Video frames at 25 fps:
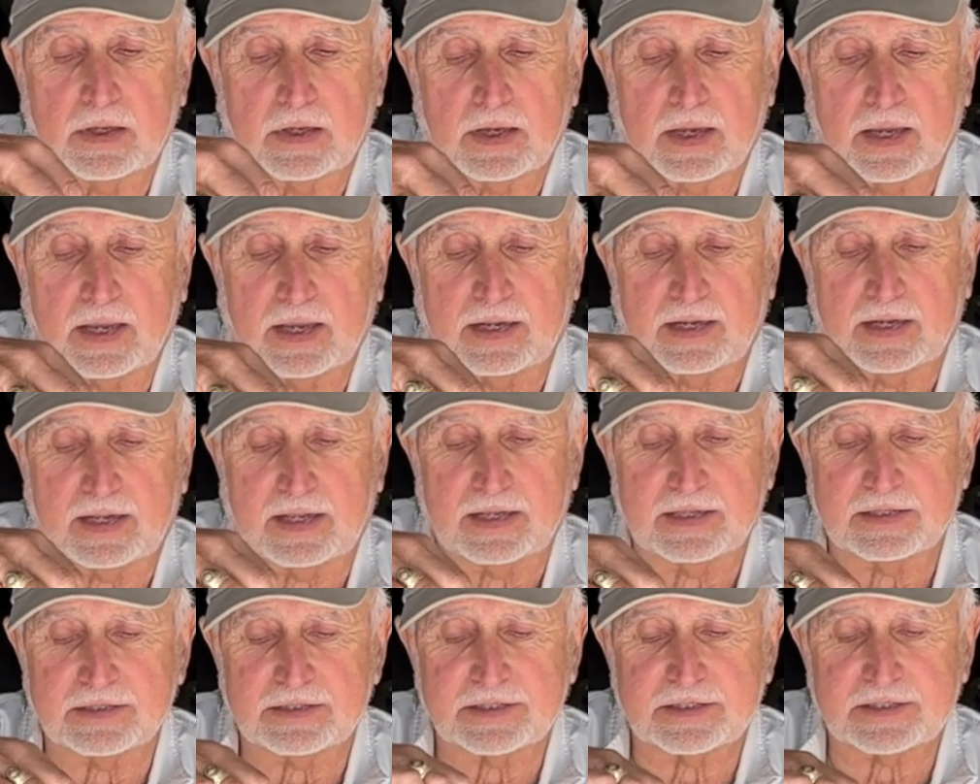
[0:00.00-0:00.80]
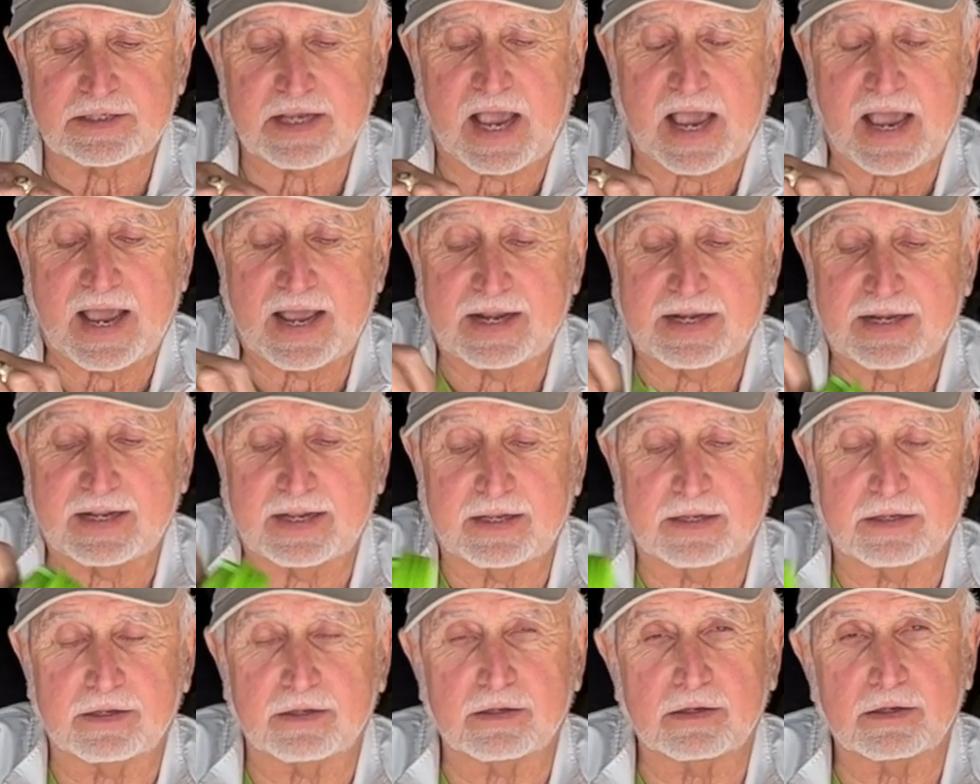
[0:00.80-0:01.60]
and inside
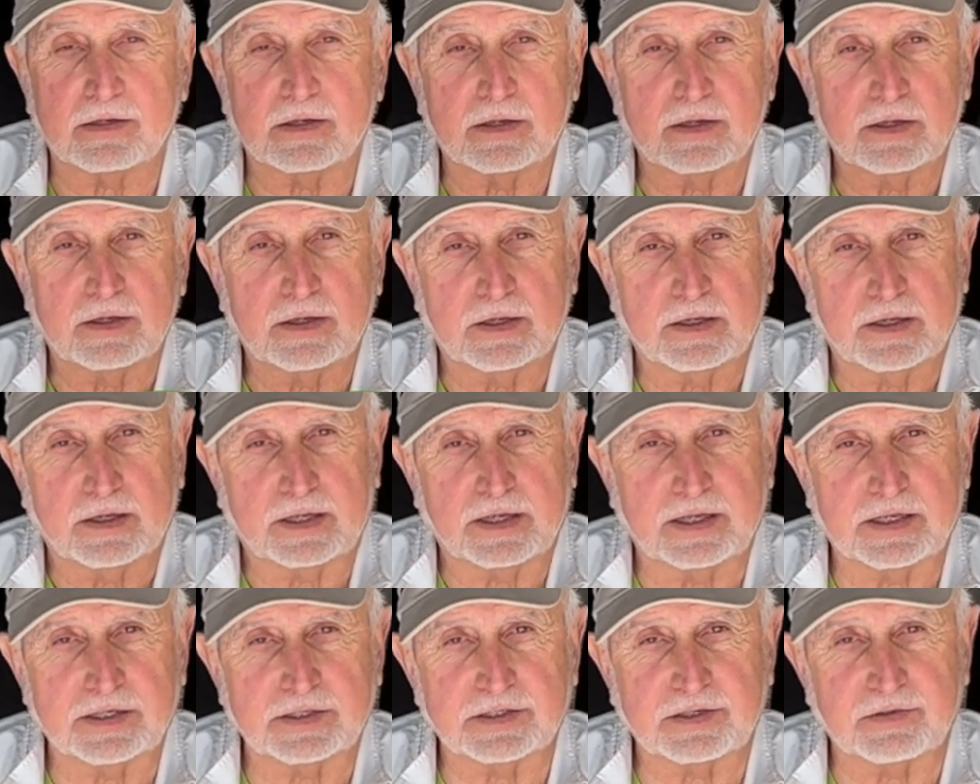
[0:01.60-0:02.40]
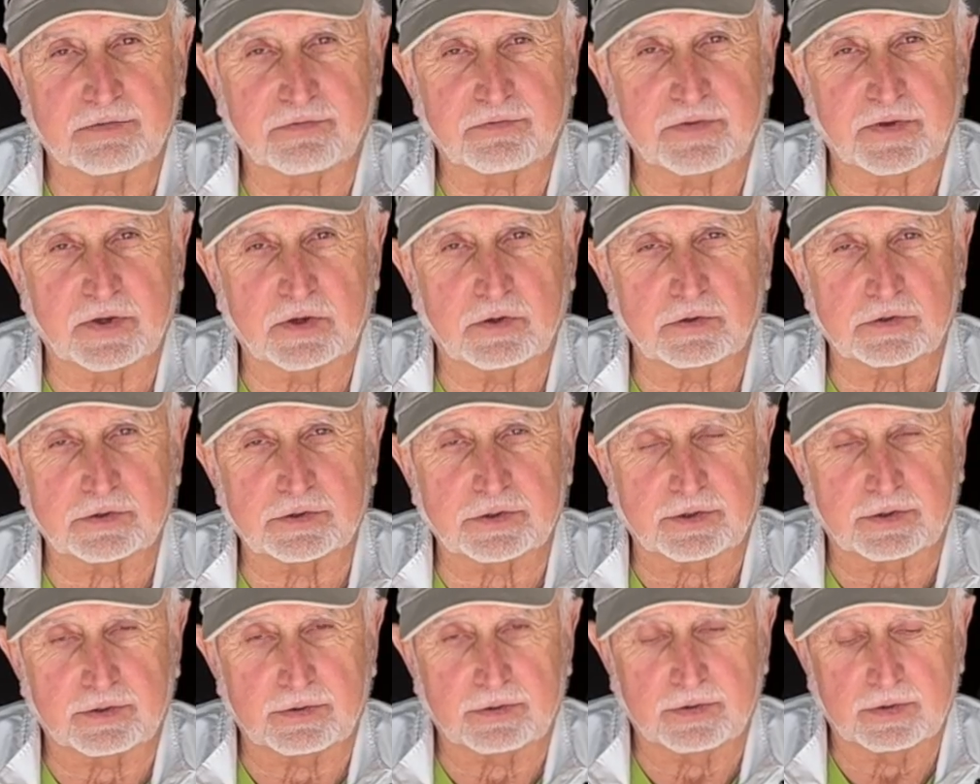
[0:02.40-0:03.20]
it is the
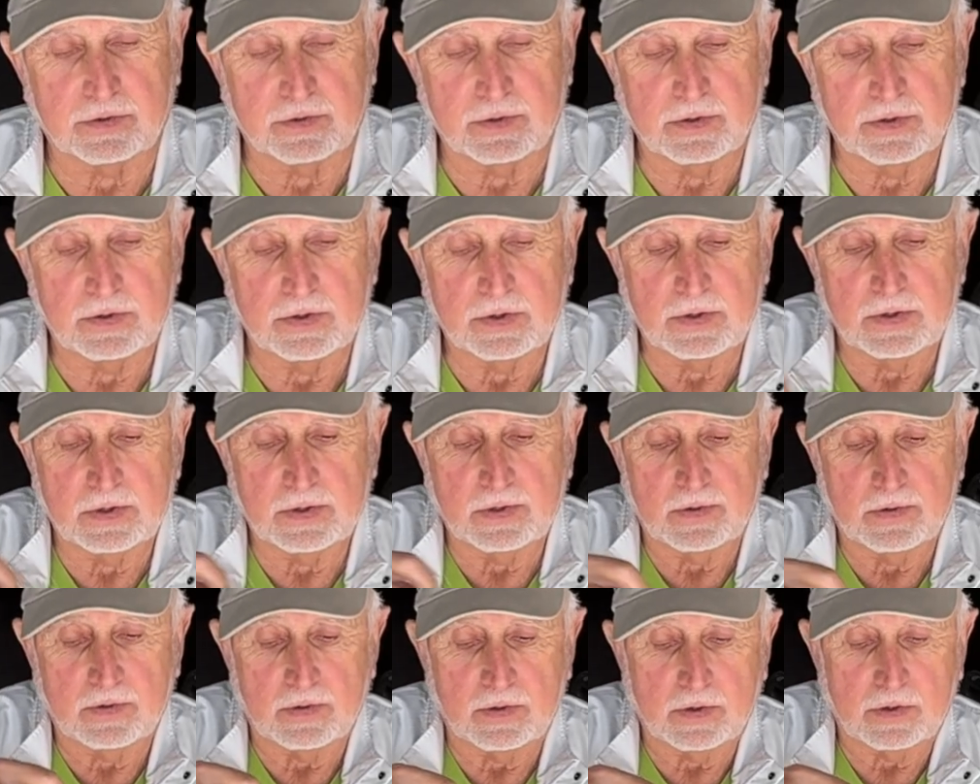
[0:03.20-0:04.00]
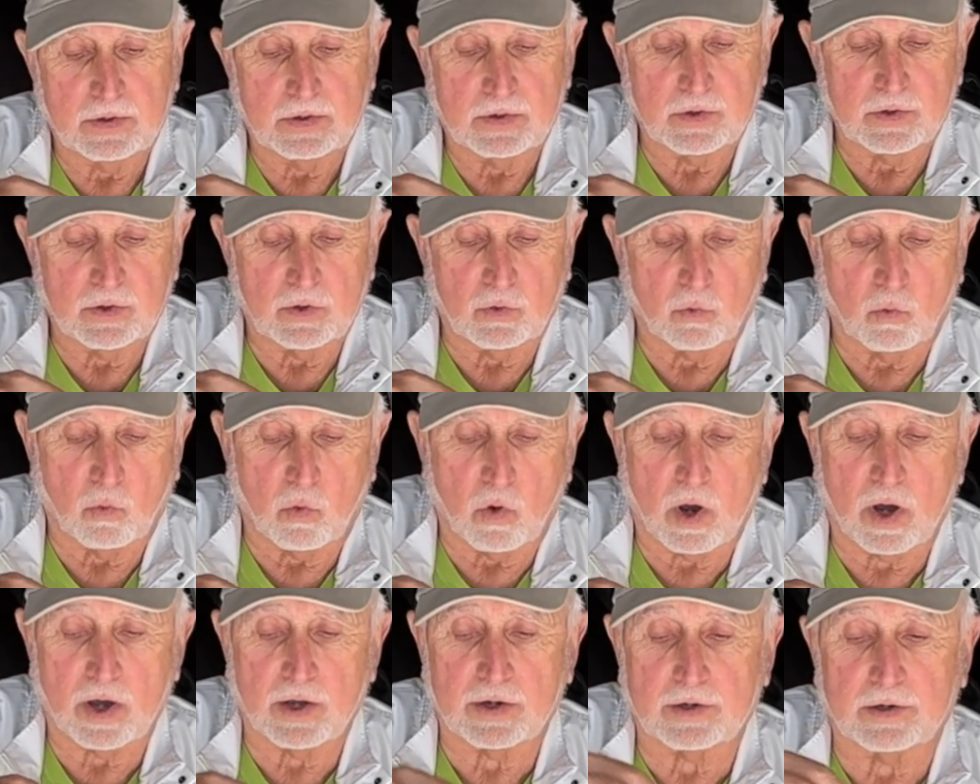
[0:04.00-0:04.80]
filter. The
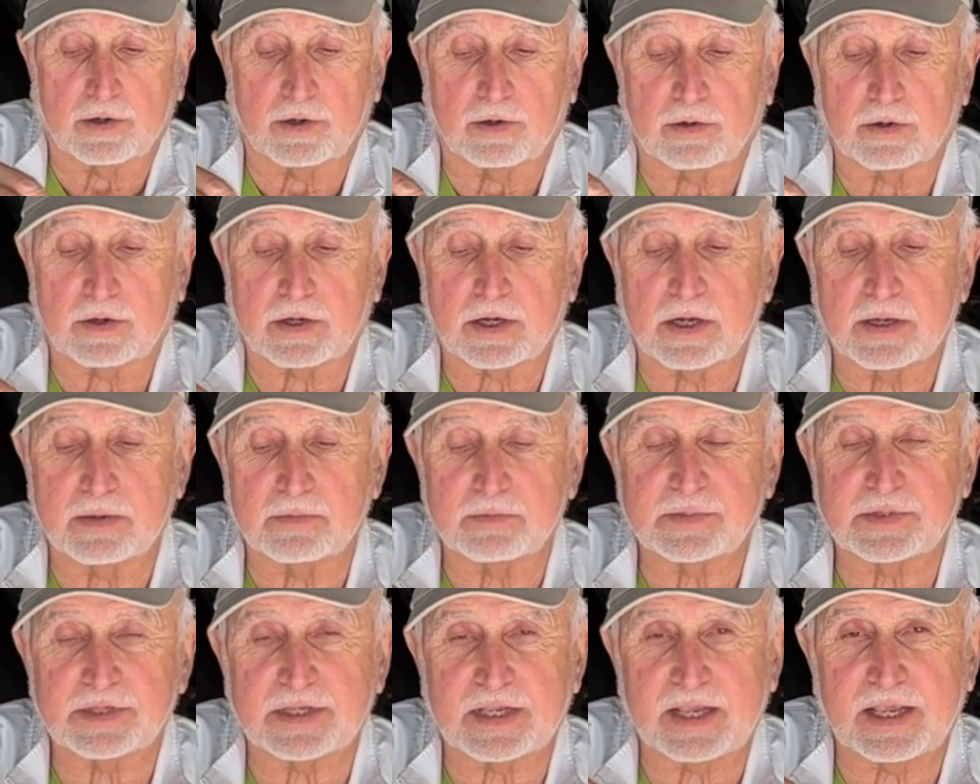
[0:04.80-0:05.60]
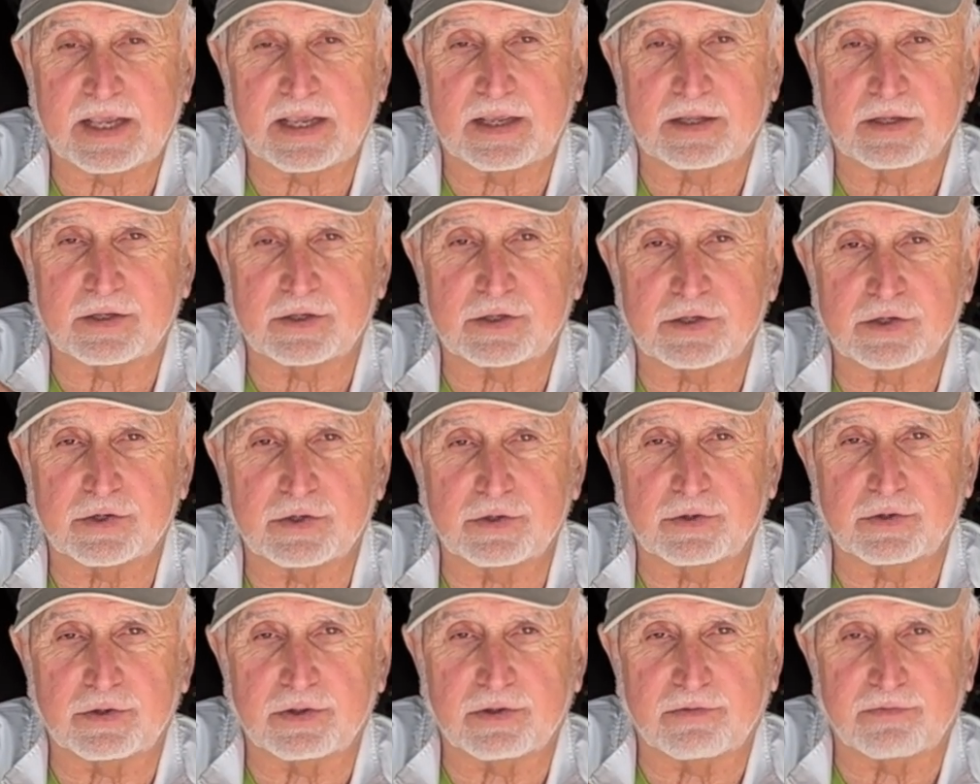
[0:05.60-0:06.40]
water comes
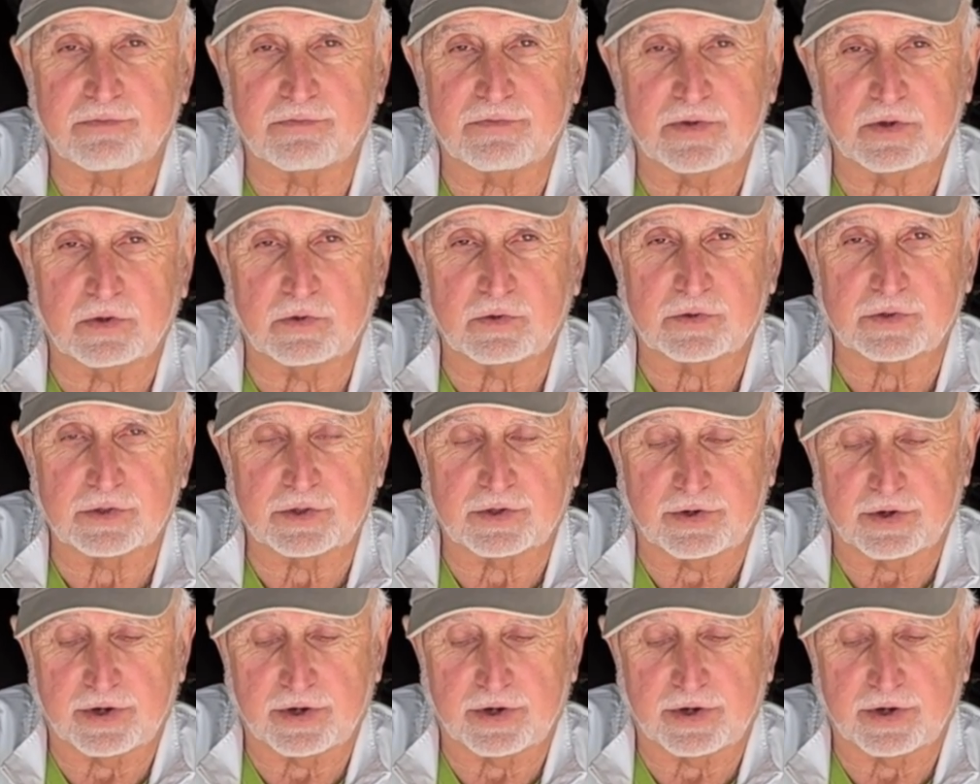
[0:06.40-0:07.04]
into the filter